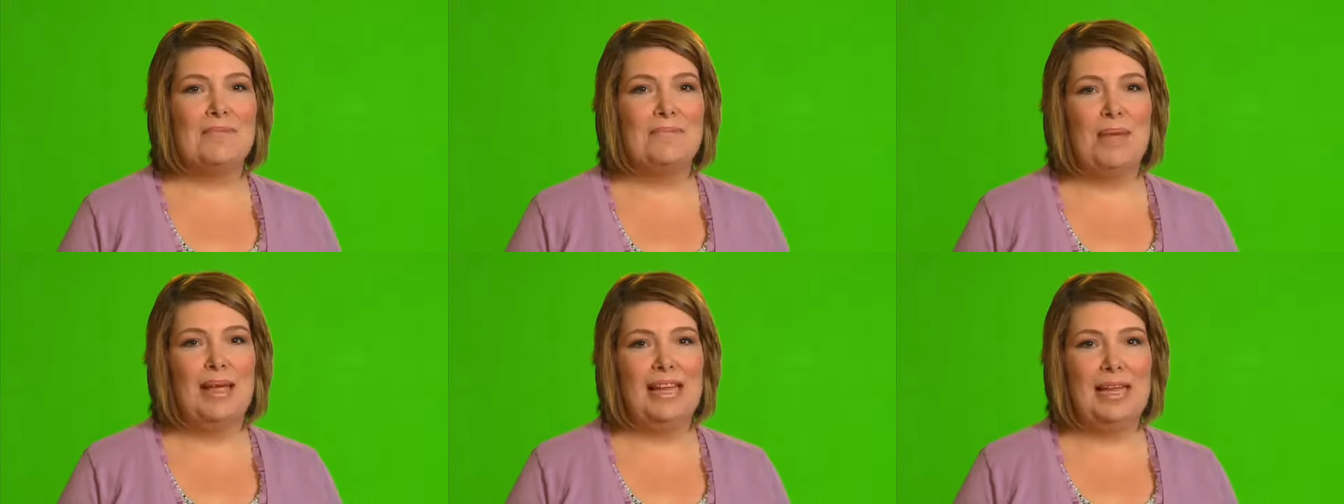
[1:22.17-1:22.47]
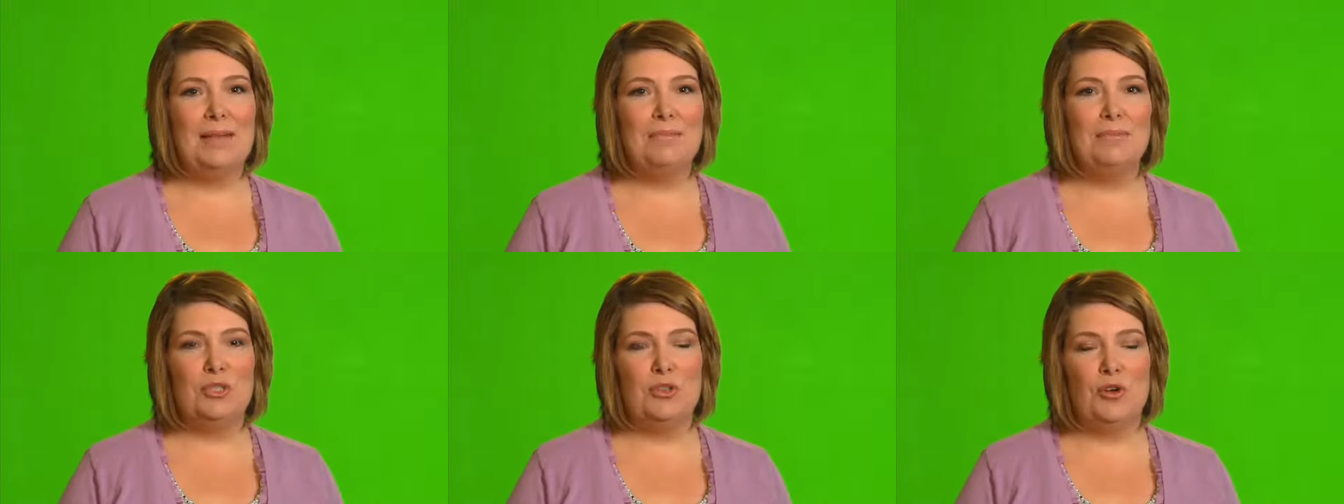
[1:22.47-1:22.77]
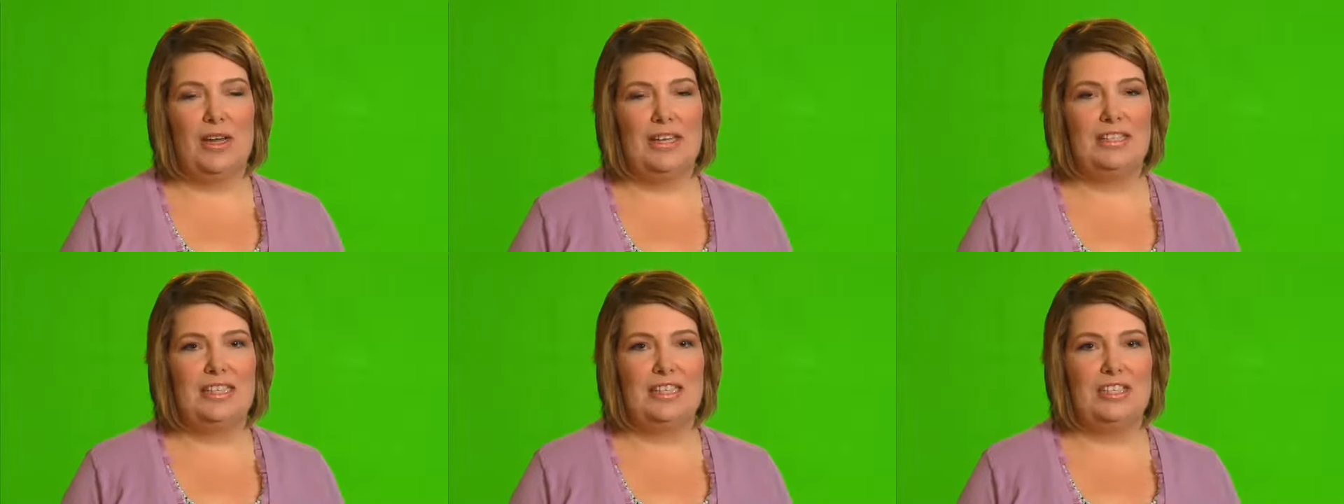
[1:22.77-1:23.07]
my name's
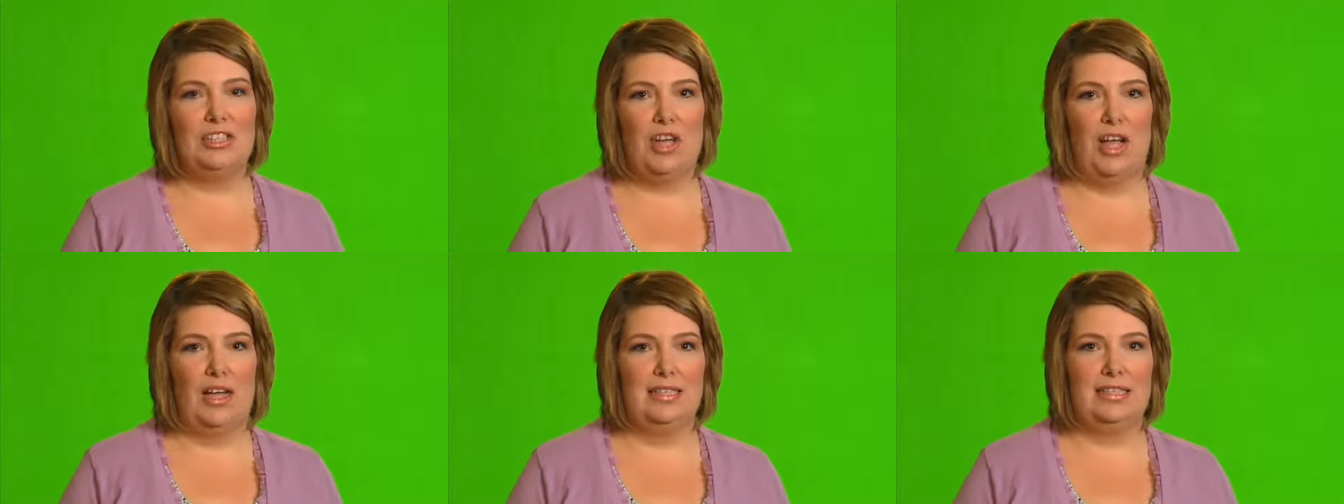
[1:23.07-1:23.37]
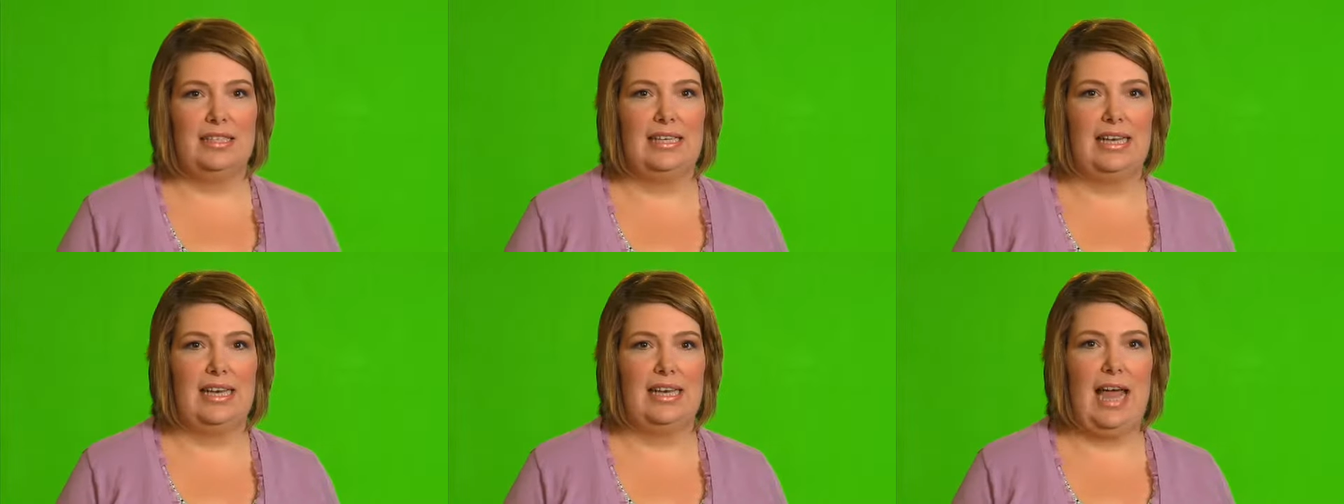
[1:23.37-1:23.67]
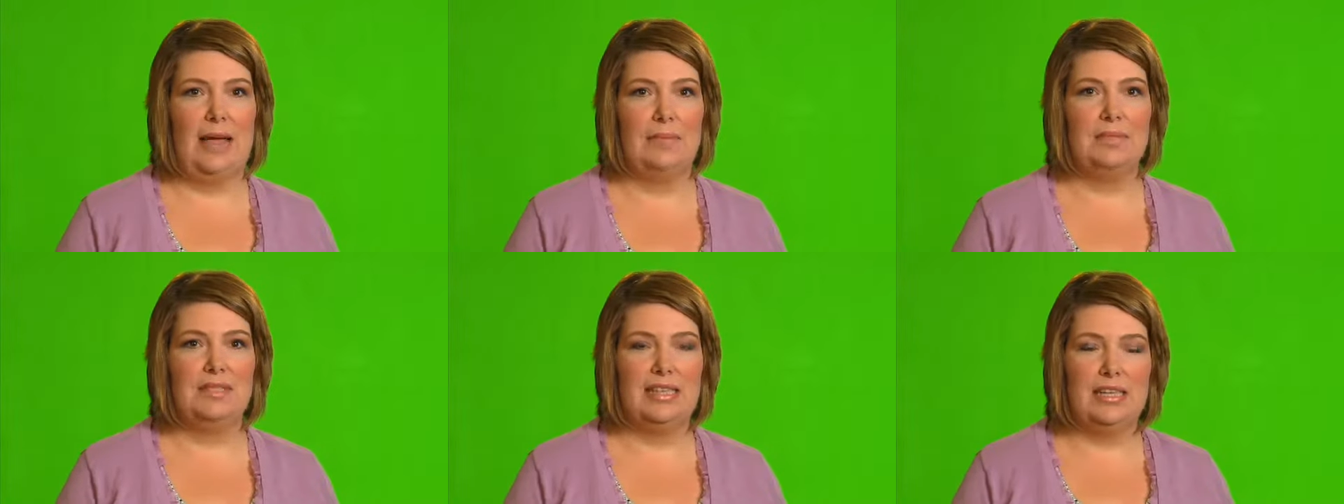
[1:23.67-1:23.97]
Tracy Johnson, and
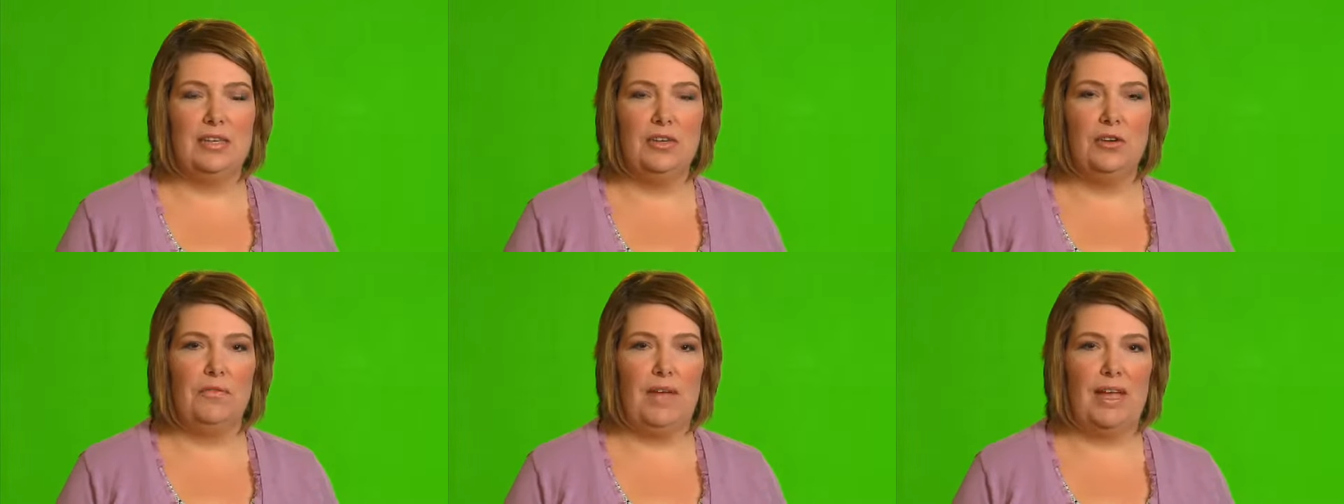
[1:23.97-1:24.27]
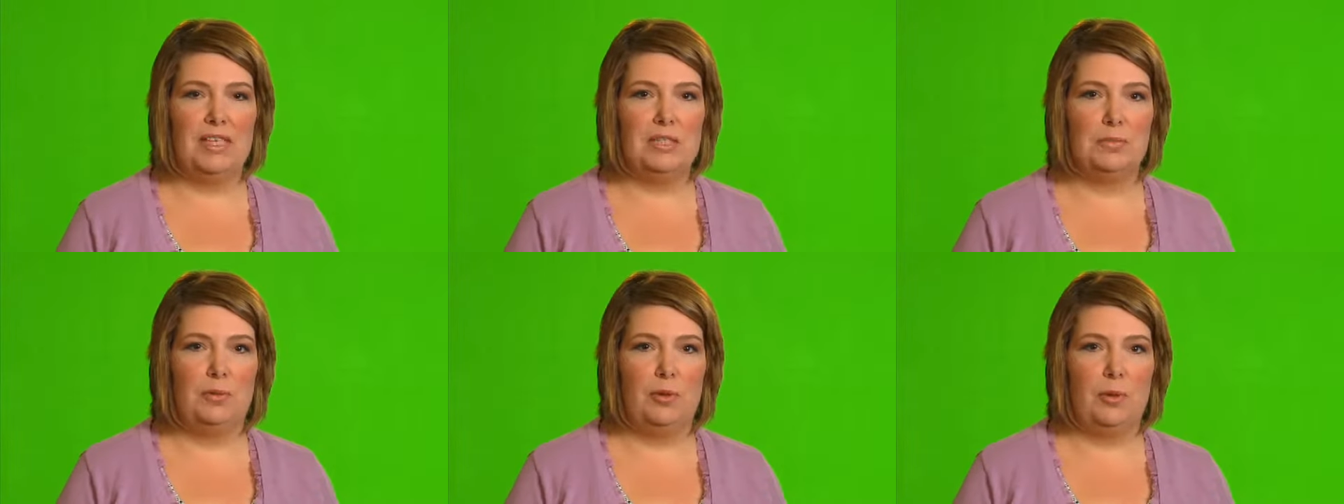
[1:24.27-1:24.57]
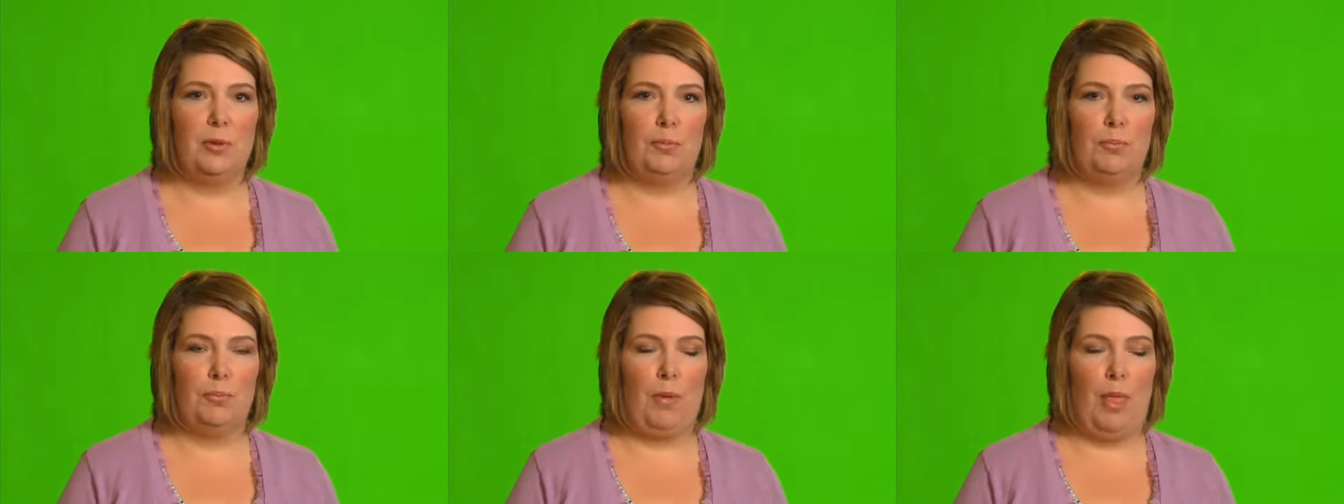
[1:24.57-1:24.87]
I'm senior vice. Blah,
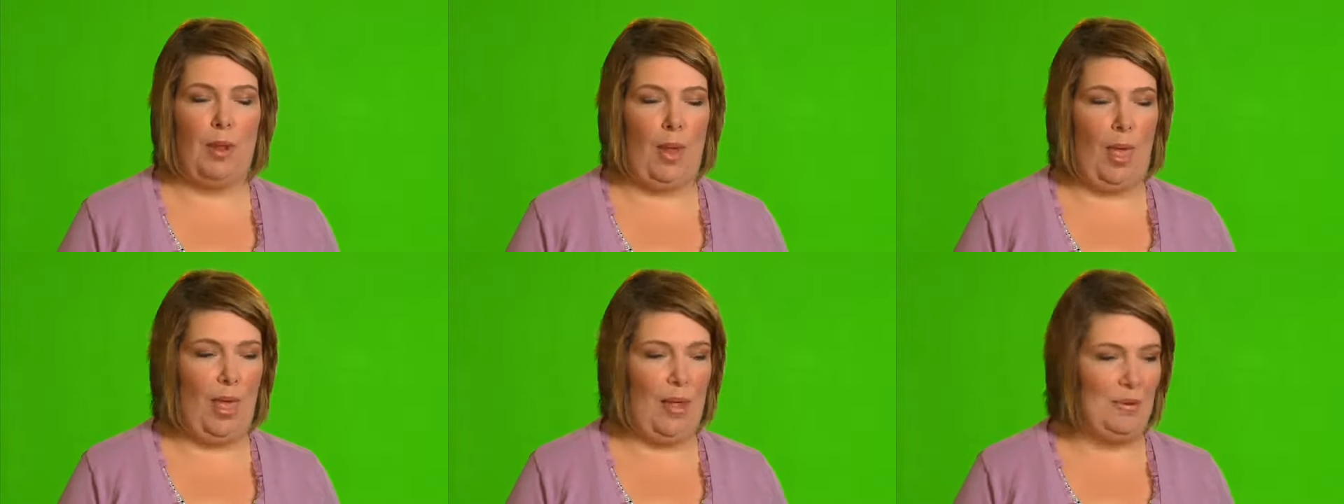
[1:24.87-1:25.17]
blah, blah.